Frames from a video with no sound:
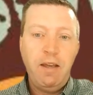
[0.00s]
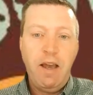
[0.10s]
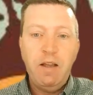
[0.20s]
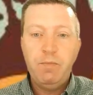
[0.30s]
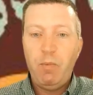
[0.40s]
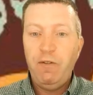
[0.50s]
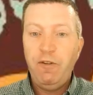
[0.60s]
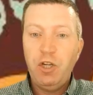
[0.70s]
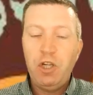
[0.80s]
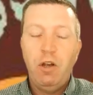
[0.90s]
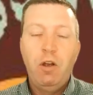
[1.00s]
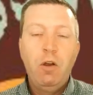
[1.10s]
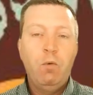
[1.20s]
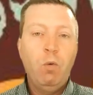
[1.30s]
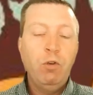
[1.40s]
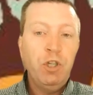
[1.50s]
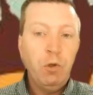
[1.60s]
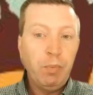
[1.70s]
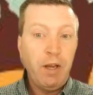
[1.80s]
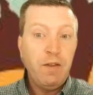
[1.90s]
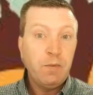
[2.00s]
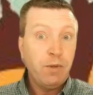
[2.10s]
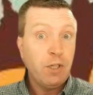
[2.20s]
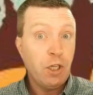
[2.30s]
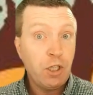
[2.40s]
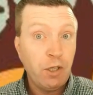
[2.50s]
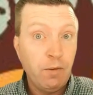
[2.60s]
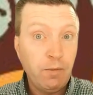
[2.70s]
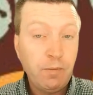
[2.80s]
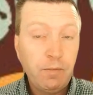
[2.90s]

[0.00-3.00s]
against Bobby Fischer? What would you play in this position?